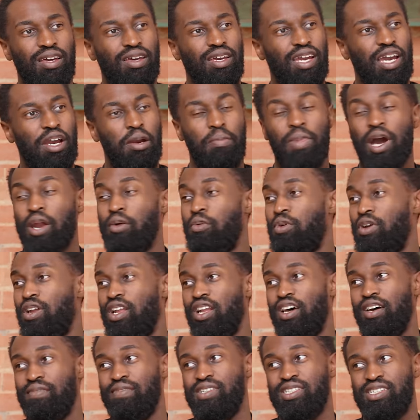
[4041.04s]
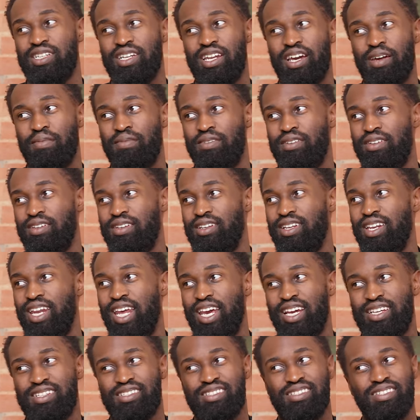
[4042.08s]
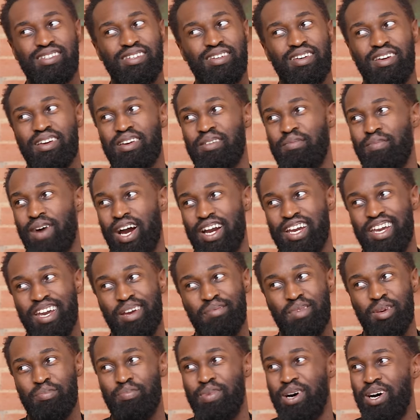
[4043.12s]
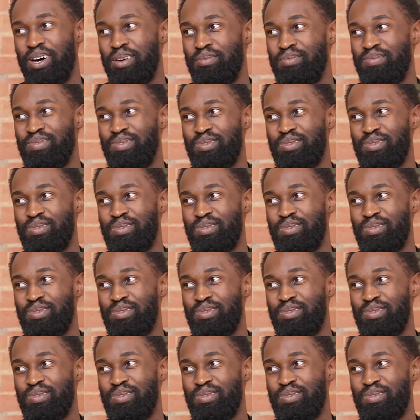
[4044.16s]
Everybody would have loved to see that Knicks Miami bump.